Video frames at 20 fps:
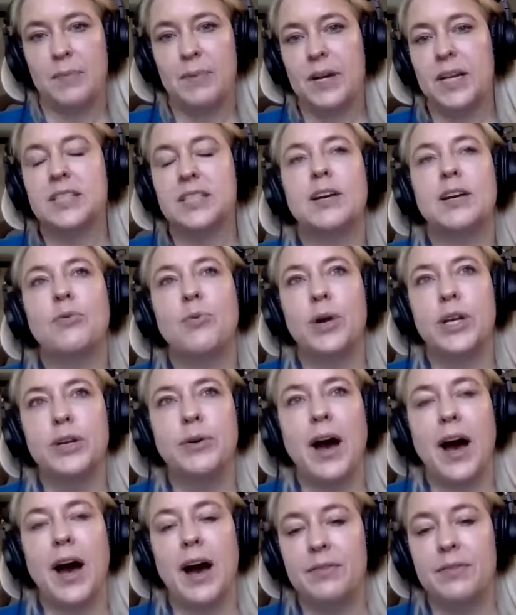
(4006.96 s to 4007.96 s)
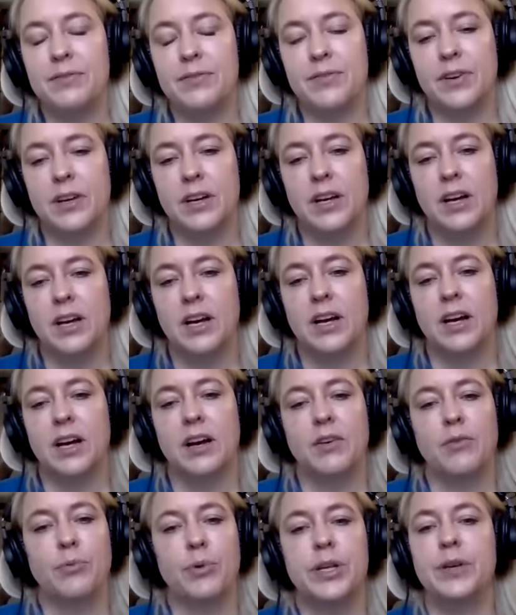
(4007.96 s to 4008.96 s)
I mean, it's like when you have
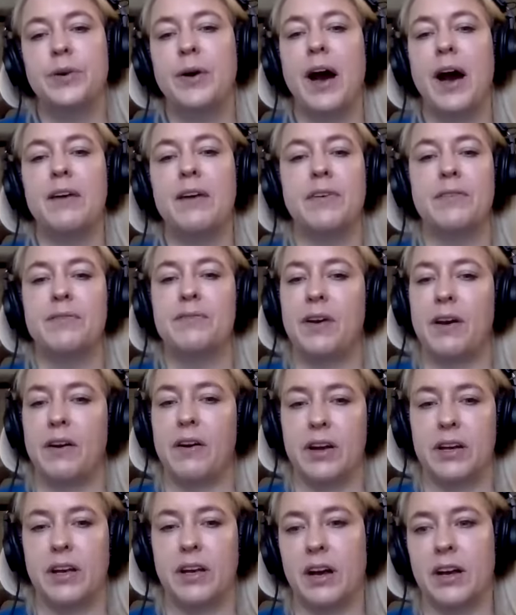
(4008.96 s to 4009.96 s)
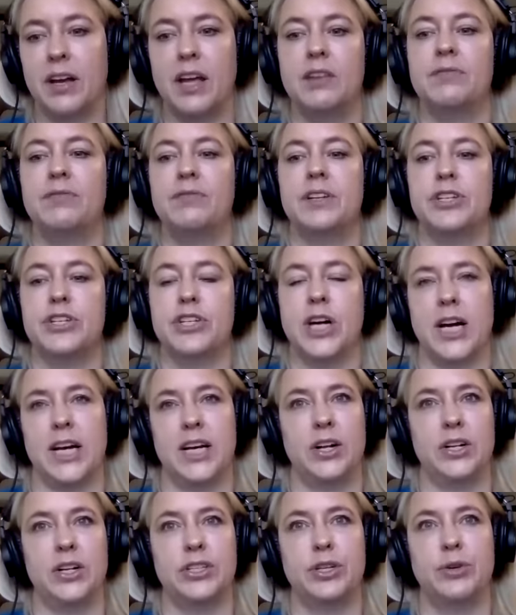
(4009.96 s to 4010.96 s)
a very young infant
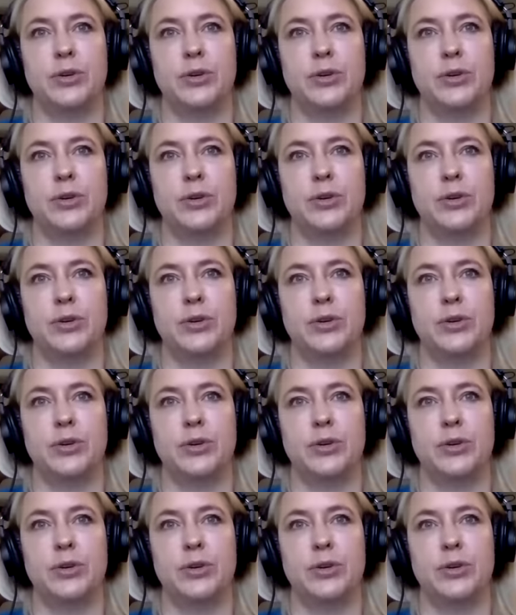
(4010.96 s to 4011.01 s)
child,